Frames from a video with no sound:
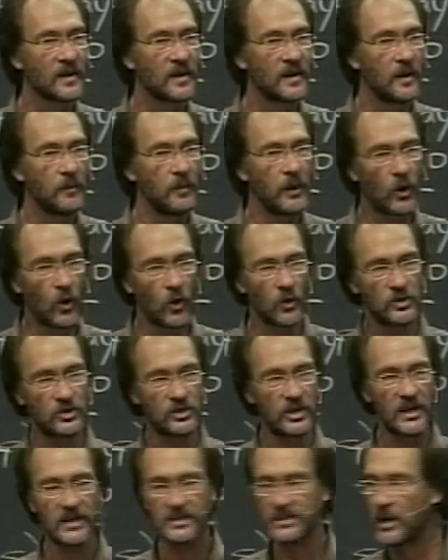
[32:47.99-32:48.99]
Because
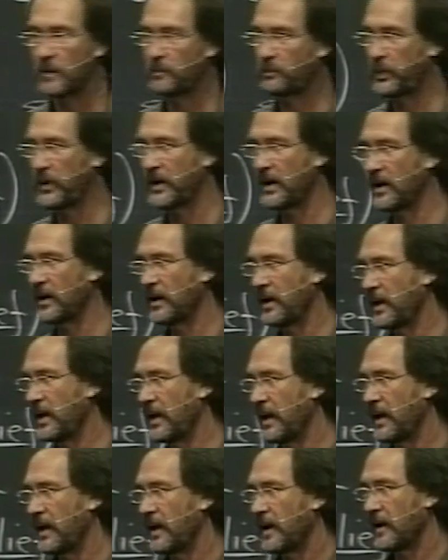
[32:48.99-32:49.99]
Jesus said, Peter,
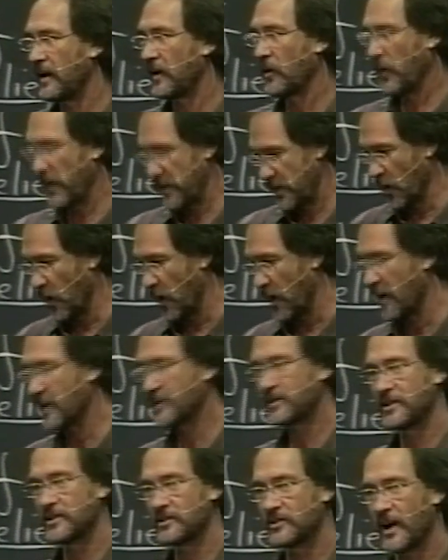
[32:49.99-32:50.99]
when your heart
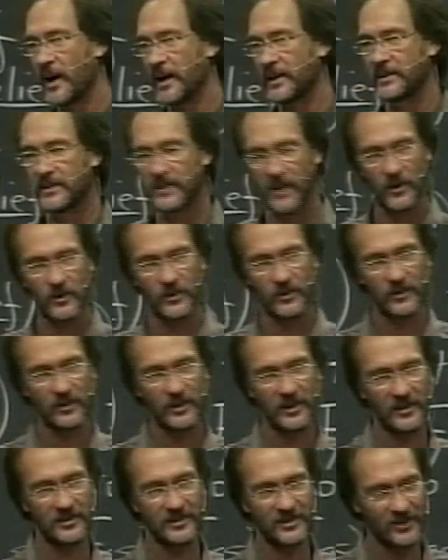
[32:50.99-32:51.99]
is right, go
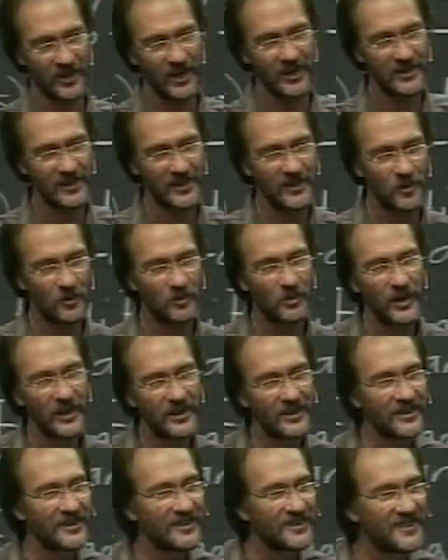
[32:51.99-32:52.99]
strengthen your
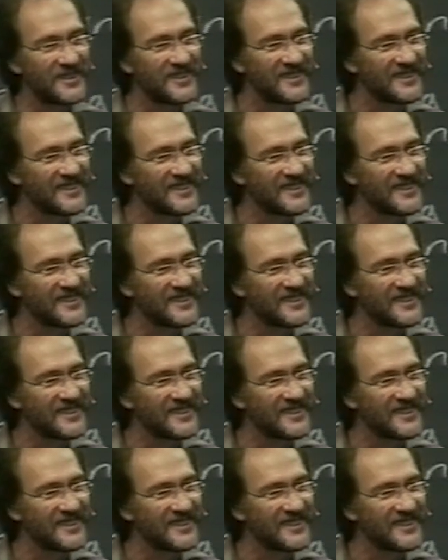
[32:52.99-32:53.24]
brethren too.